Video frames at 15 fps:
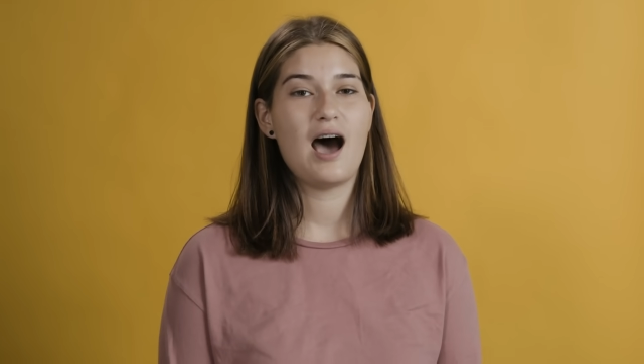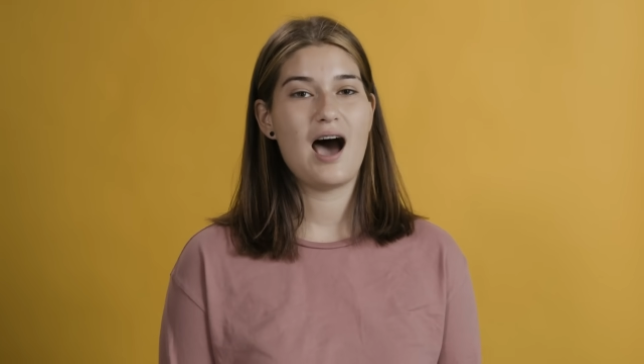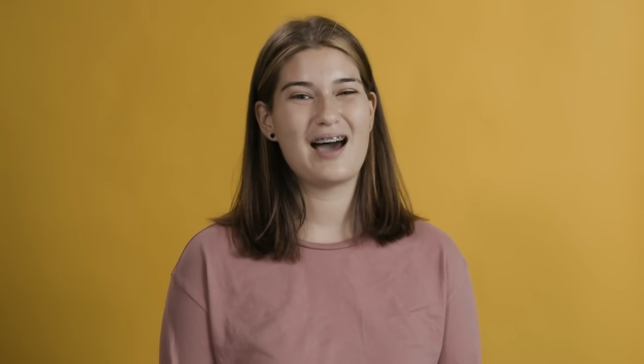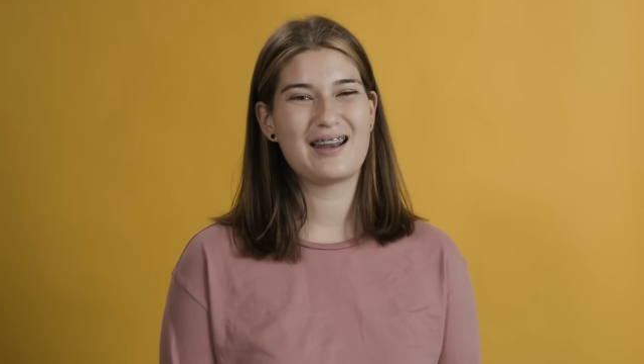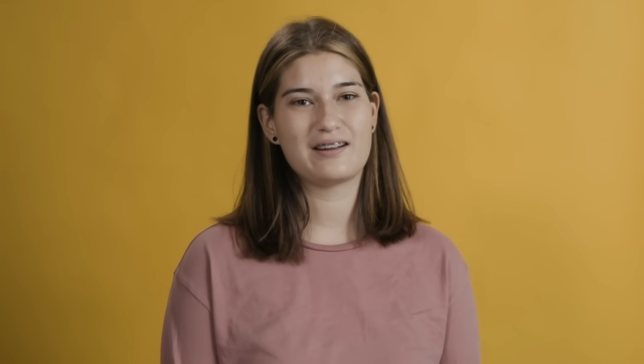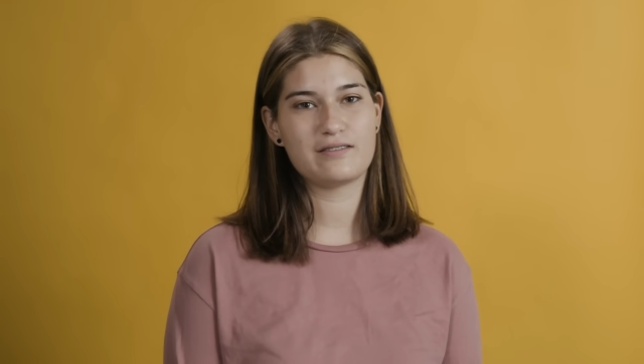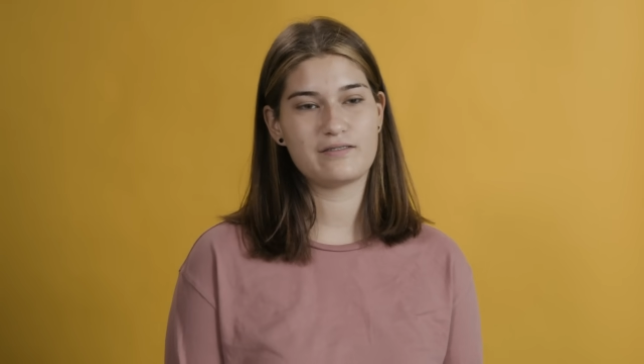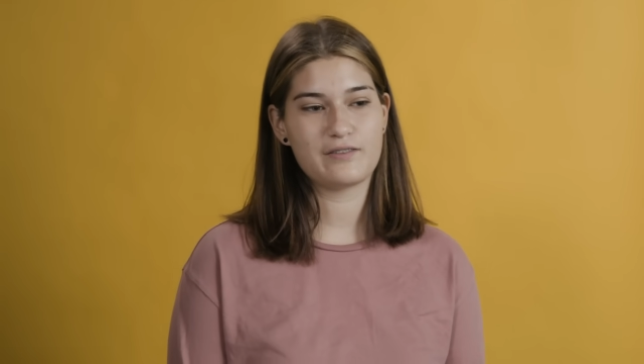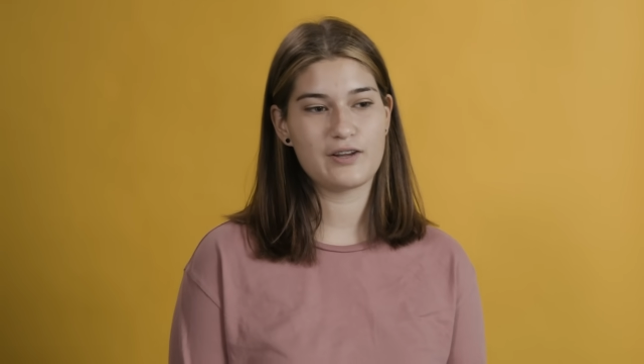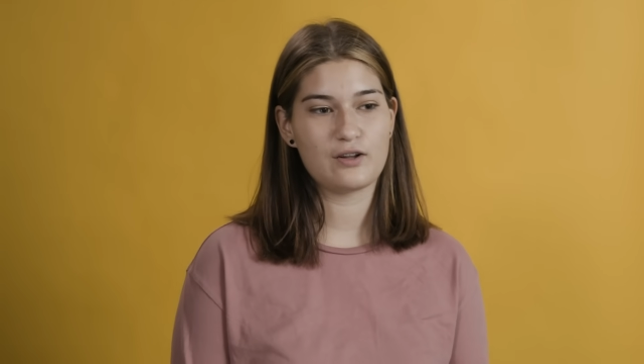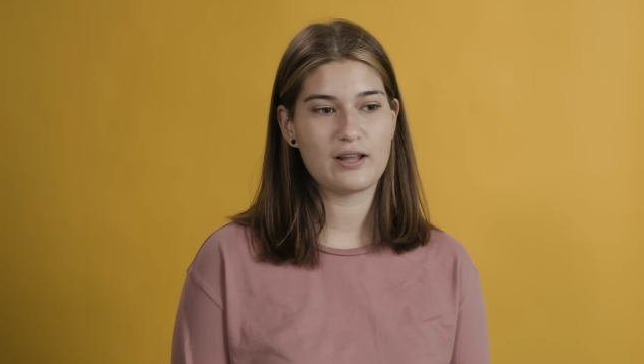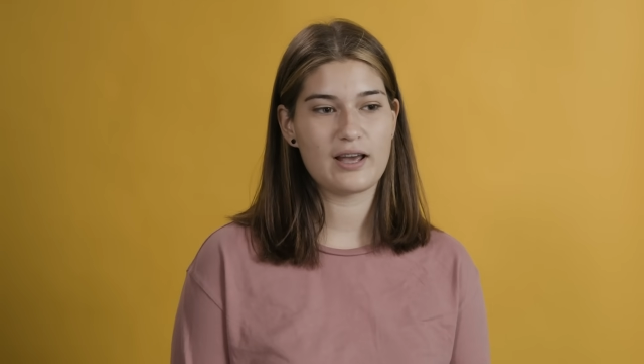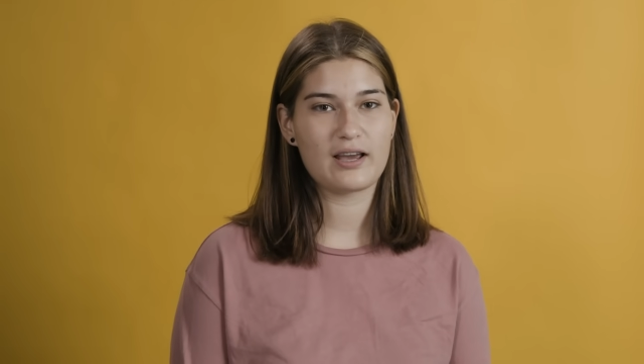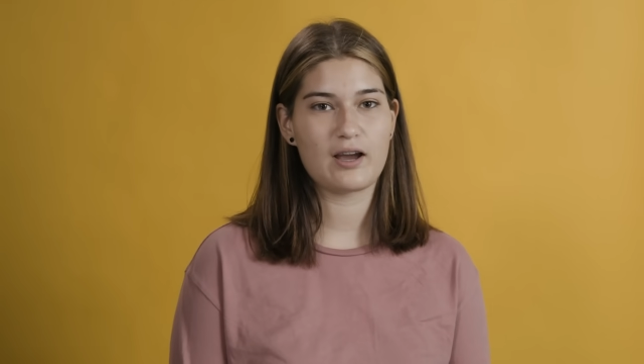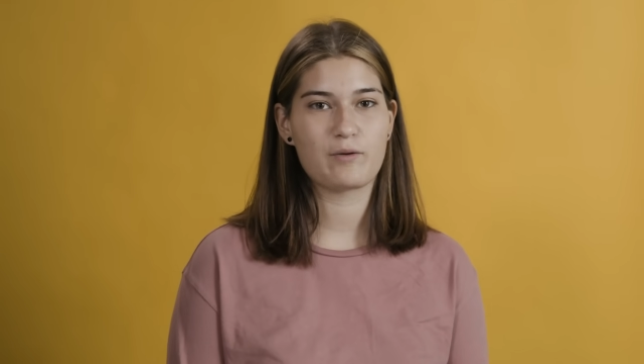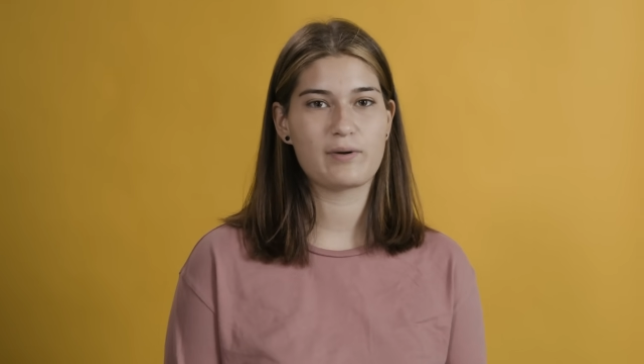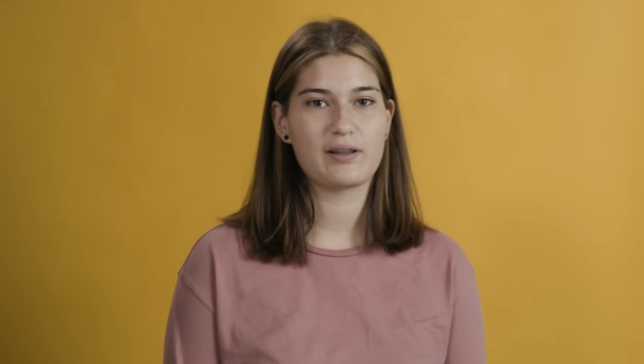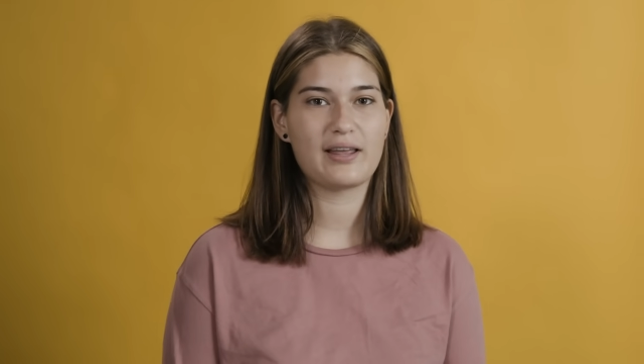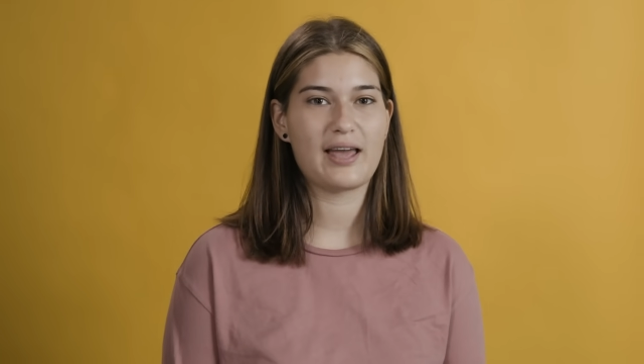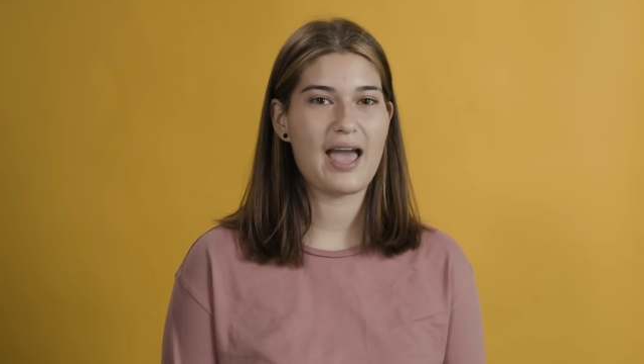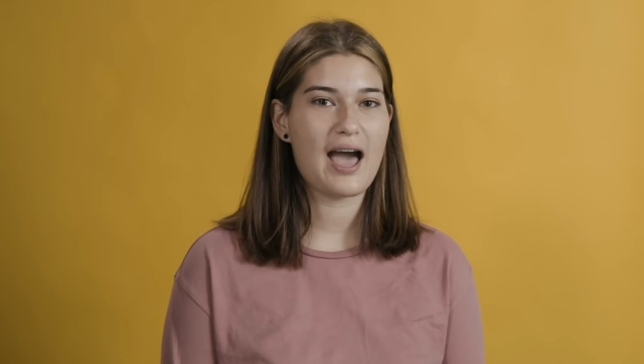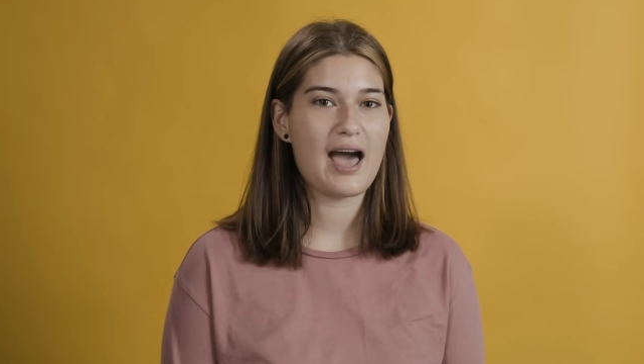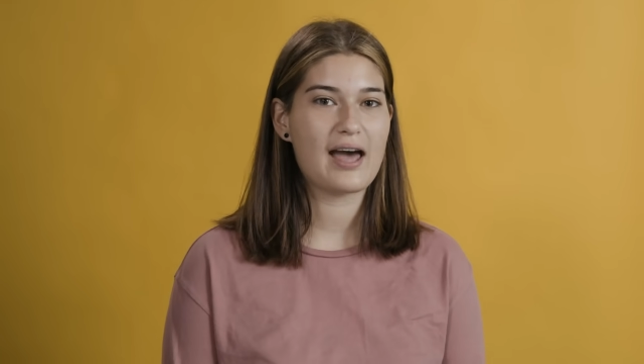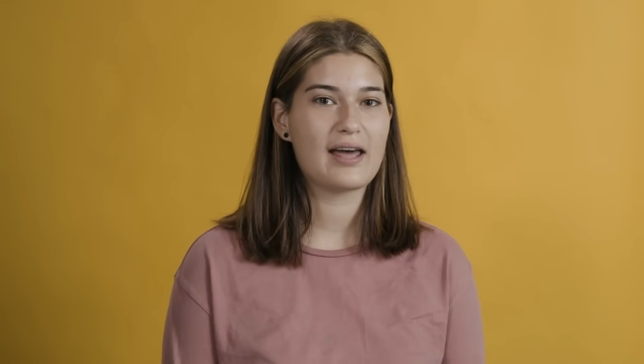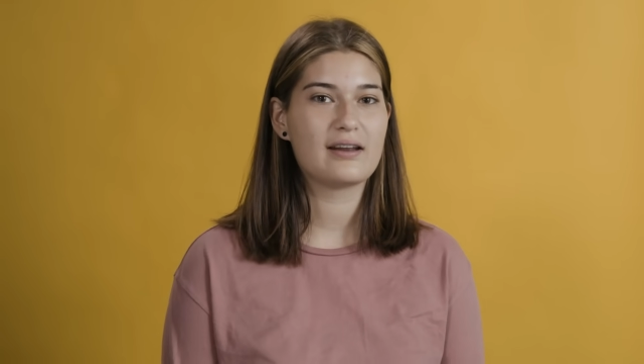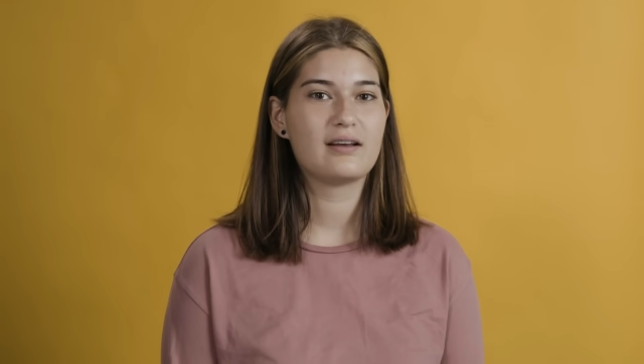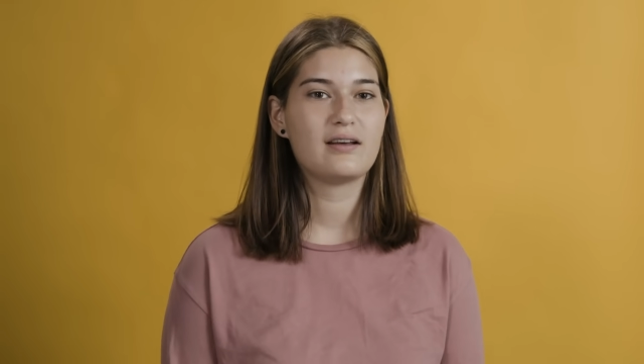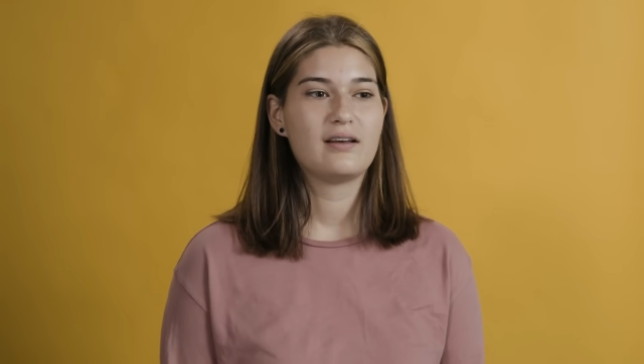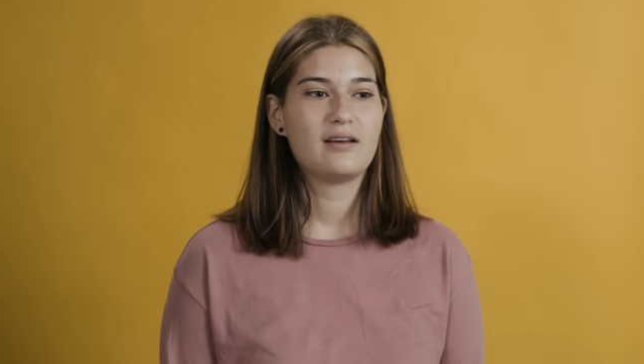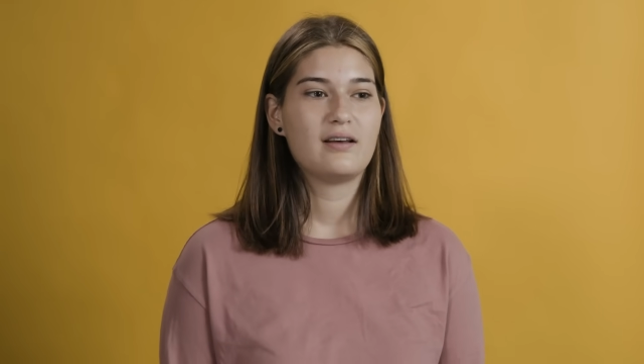I didn't feel like I really had